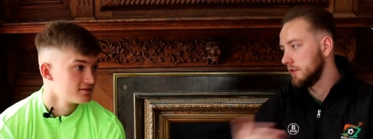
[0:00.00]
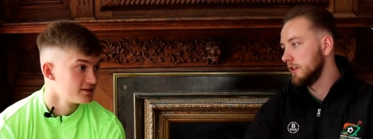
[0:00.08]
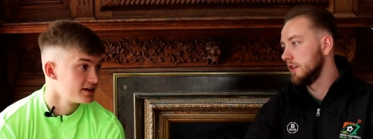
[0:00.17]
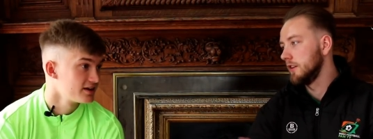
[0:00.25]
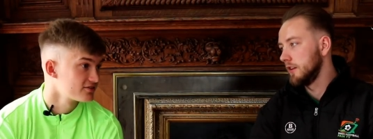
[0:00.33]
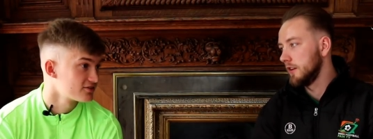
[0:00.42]

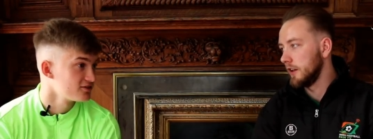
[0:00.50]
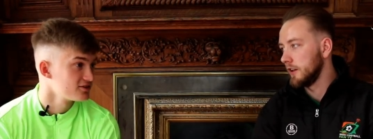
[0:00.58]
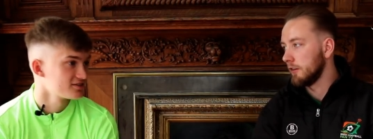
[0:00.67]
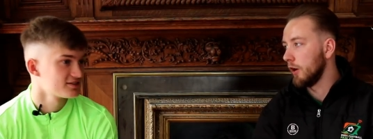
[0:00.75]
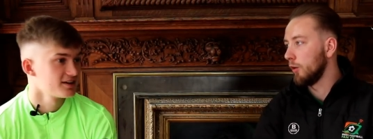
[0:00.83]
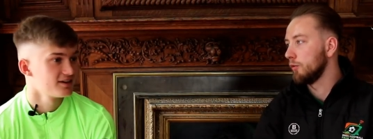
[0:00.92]
Speaker 1: yeah, of
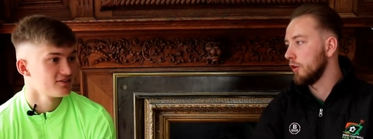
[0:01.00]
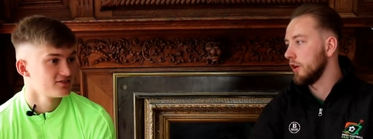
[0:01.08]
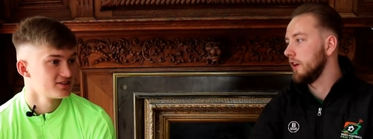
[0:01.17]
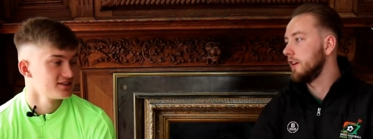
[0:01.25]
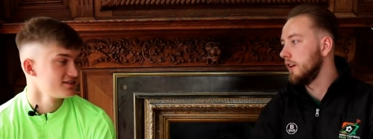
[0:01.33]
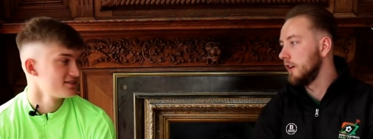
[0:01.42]
course, in your own yeah,
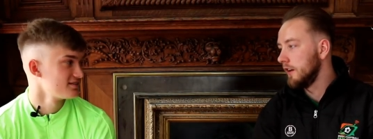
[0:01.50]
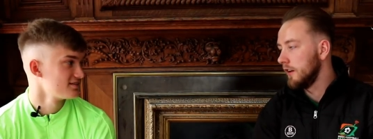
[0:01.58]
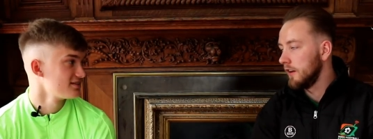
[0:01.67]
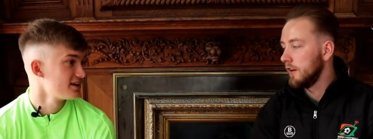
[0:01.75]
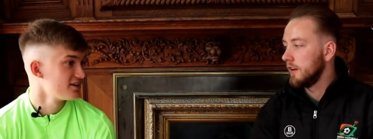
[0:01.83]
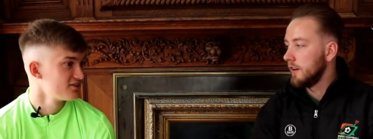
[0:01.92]
right. Obviously.
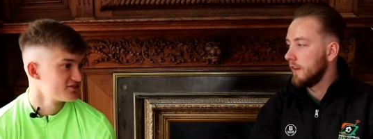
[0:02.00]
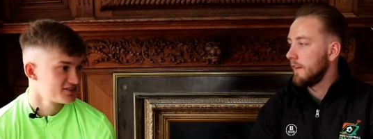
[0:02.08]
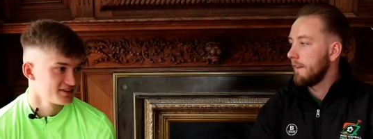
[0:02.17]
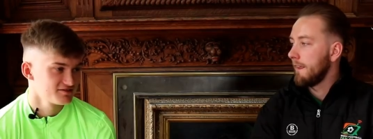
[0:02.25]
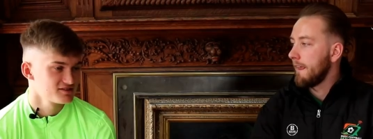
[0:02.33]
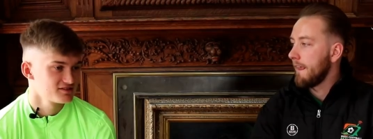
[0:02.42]
Yeah,
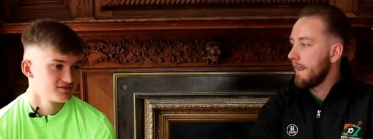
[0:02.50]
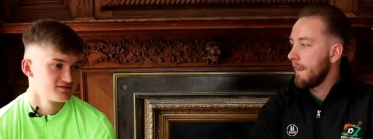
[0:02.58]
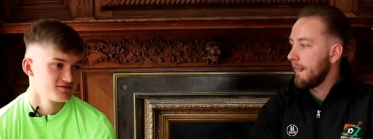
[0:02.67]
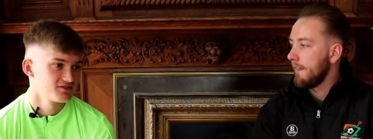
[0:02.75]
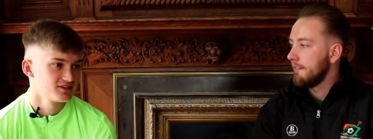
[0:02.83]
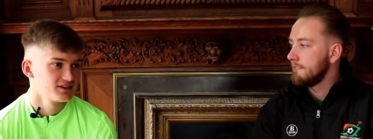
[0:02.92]
obviously, what
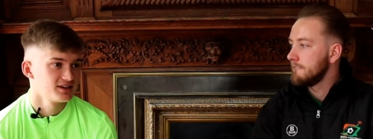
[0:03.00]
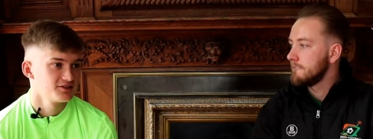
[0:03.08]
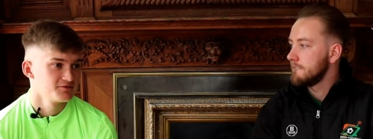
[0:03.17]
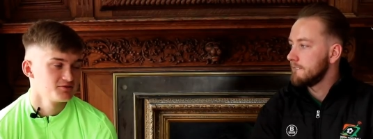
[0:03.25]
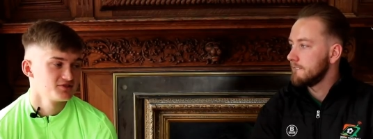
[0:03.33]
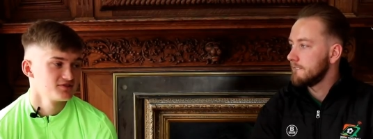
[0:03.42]
what
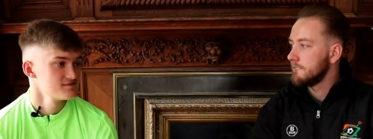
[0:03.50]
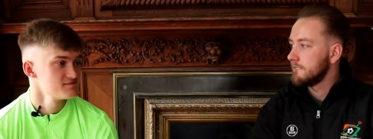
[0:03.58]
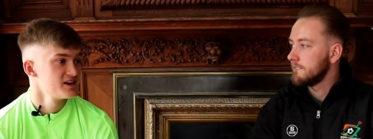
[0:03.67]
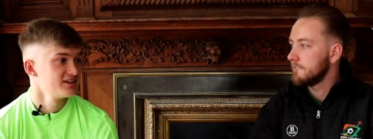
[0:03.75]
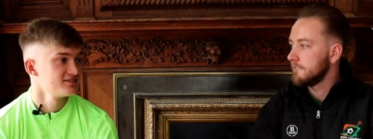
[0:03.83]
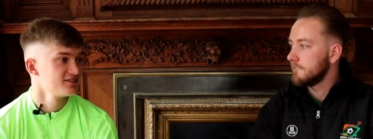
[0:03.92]
they done was
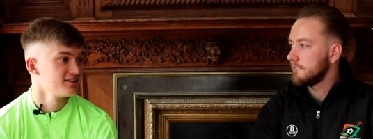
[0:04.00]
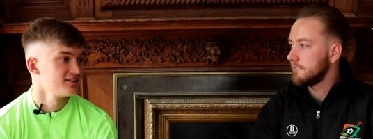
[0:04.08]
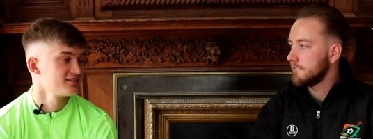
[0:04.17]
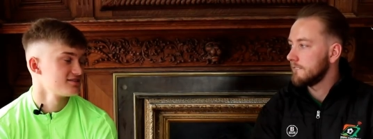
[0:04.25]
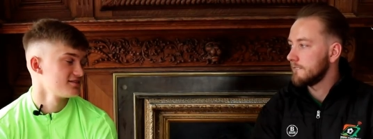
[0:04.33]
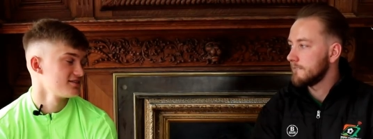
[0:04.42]
amazing,
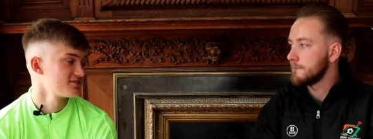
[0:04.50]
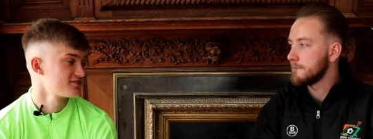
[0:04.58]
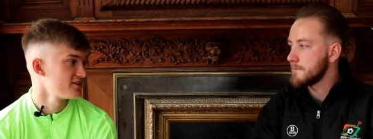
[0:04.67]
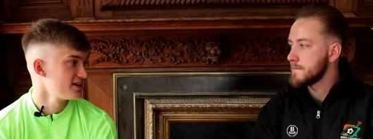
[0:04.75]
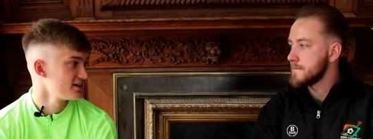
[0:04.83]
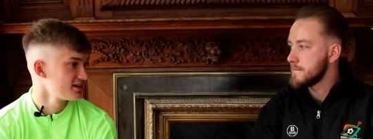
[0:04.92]
and it's
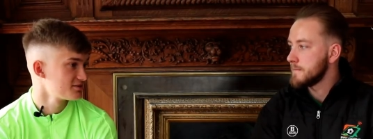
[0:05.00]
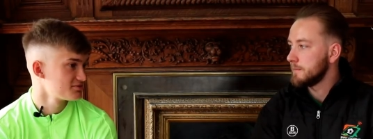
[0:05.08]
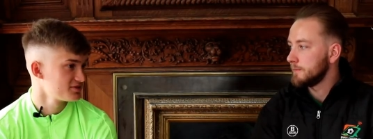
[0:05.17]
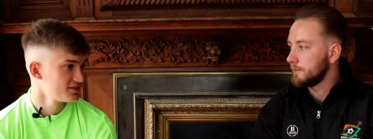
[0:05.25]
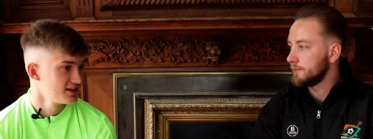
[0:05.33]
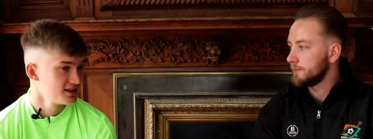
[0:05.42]
it's great.
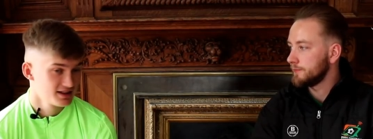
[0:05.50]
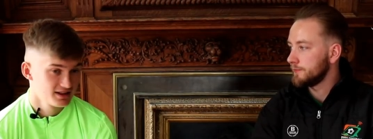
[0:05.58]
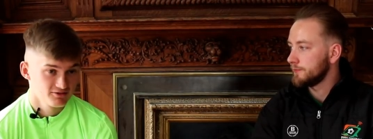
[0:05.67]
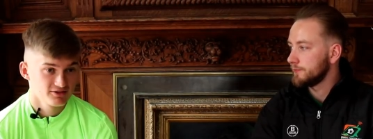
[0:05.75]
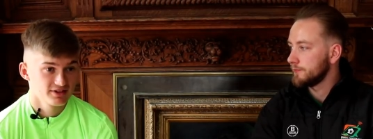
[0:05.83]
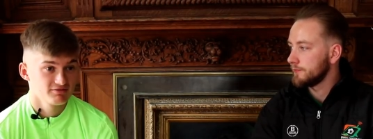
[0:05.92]
Like, but
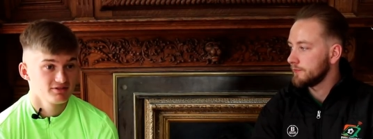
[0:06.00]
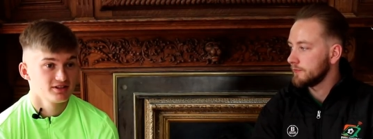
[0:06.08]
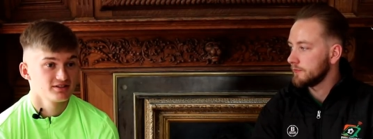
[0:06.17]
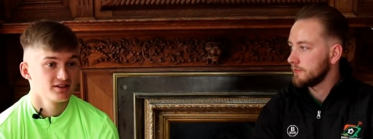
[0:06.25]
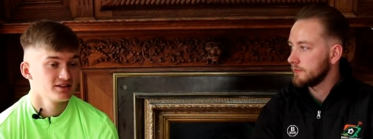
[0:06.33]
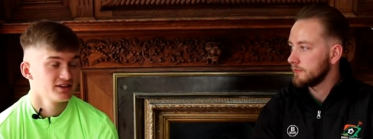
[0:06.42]
we
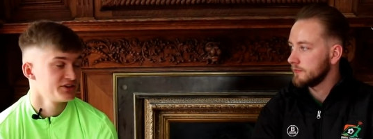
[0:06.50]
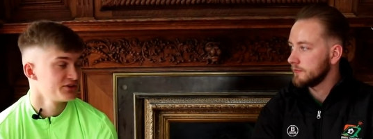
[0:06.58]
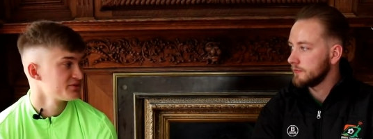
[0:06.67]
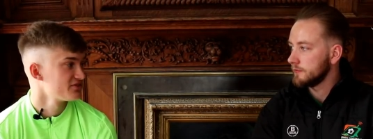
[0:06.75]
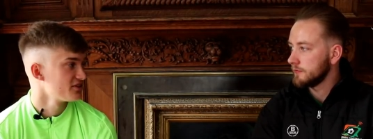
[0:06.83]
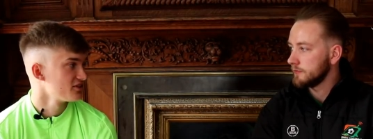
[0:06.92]
we certainly
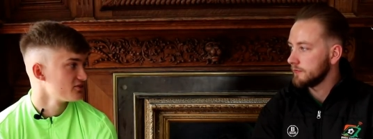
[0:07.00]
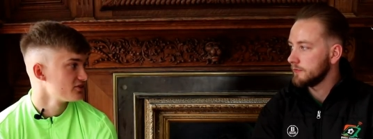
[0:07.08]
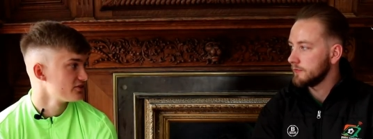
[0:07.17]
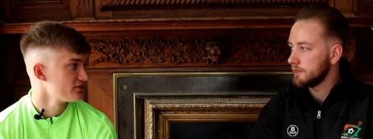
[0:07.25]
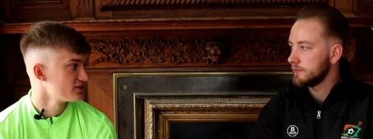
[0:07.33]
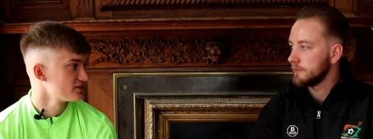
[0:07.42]
hope to
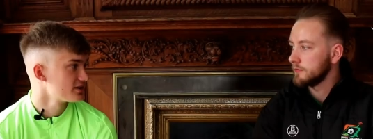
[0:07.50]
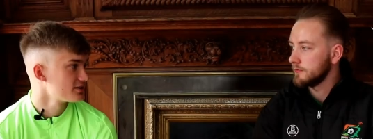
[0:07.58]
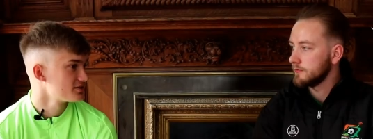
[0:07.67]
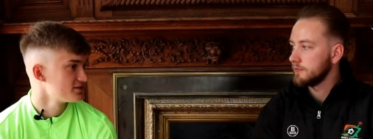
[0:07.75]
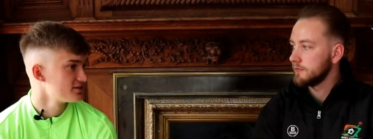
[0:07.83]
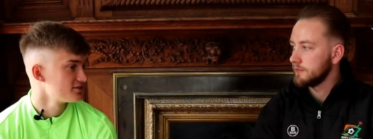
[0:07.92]
follow in the
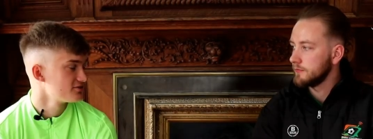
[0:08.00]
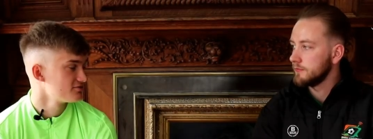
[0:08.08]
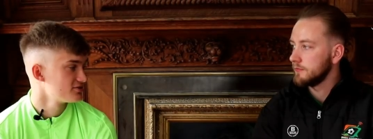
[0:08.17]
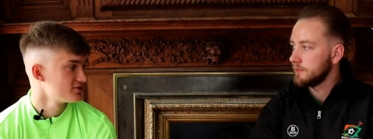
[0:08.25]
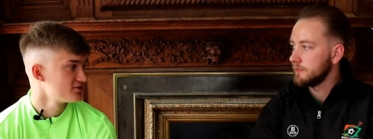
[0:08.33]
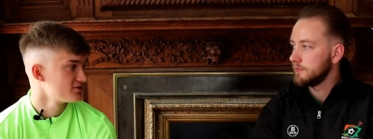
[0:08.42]
footsteps and do
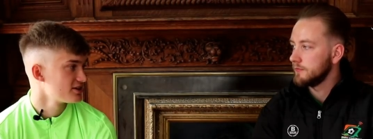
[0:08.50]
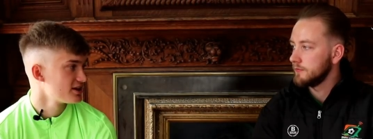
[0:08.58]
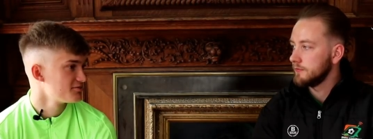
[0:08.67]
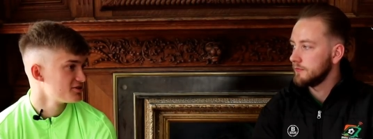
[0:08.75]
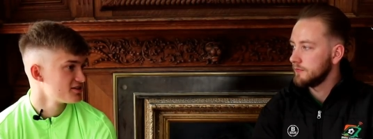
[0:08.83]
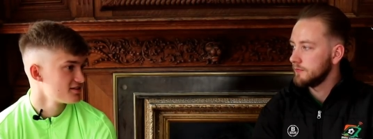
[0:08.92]
do the
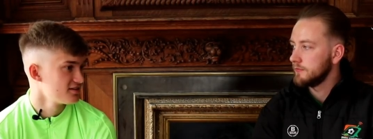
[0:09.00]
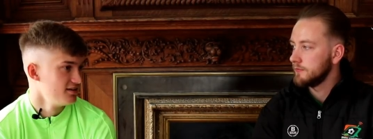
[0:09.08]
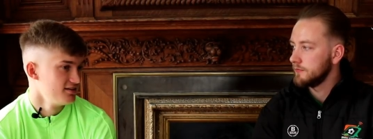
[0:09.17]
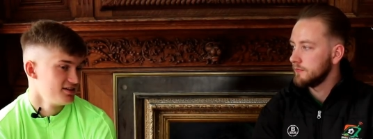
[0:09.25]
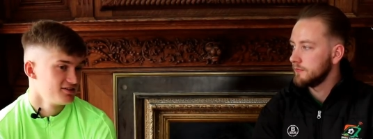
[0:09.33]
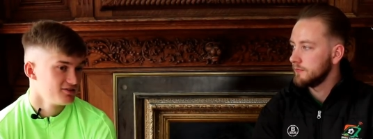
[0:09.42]
same and
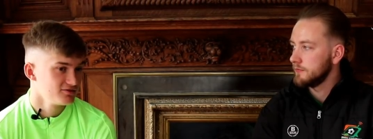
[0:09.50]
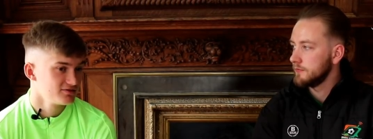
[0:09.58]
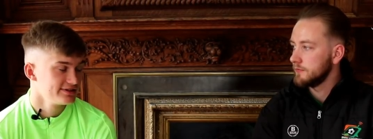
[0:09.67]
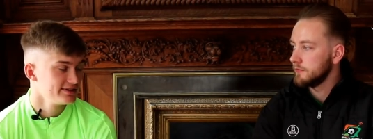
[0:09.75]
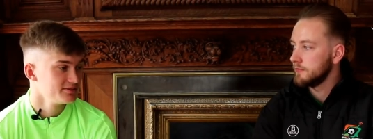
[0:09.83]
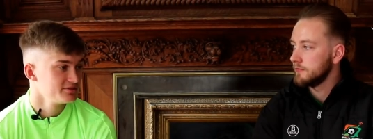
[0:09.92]

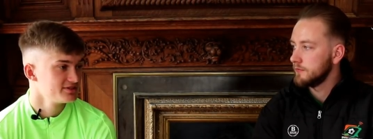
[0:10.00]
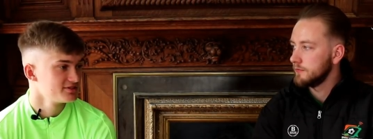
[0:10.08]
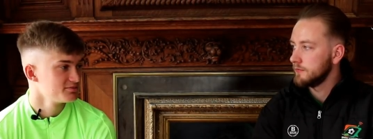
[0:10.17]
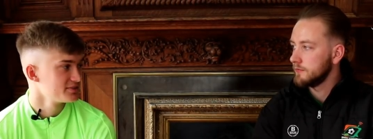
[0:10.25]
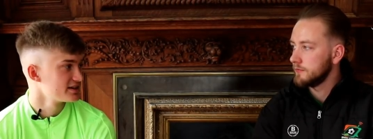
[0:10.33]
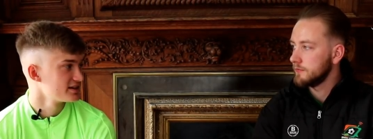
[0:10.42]
hopefully there'll be
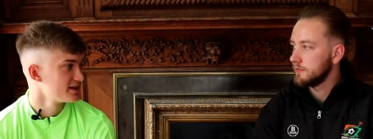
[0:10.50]
some big